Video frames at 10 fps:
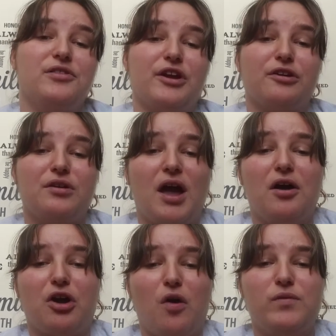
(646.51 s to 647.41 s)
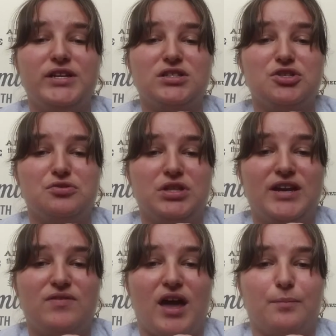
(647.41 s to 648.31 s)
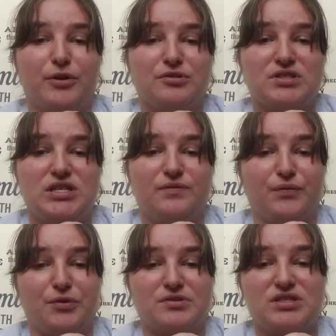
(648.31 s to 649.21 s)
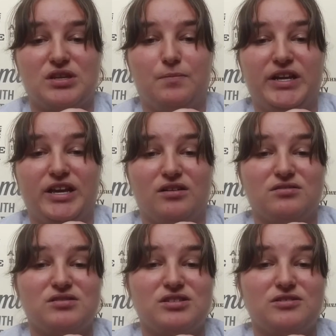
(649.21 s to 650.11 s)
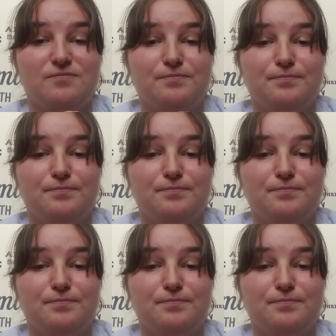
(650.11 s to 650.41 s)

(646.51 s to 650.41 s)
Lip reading: They're not going to leave that person for somebody else.